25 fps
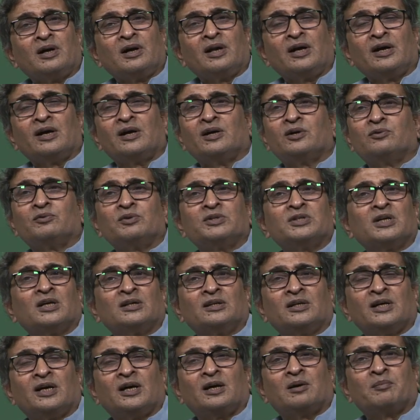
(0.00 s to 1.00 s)
layers which are
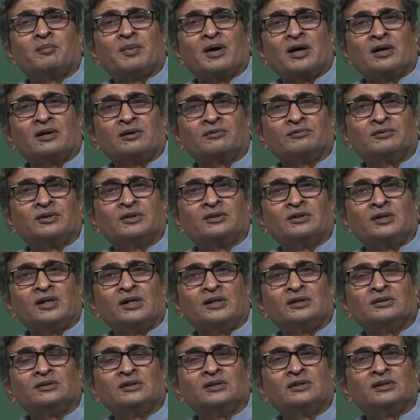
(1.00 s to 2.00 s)
there part of the
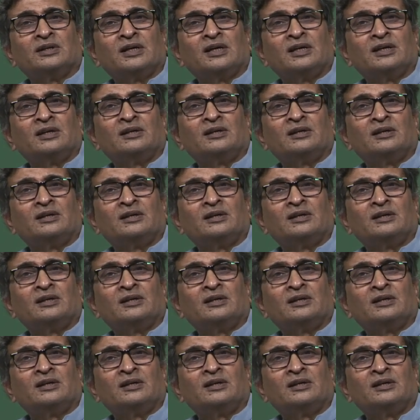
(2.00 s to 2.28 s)
things and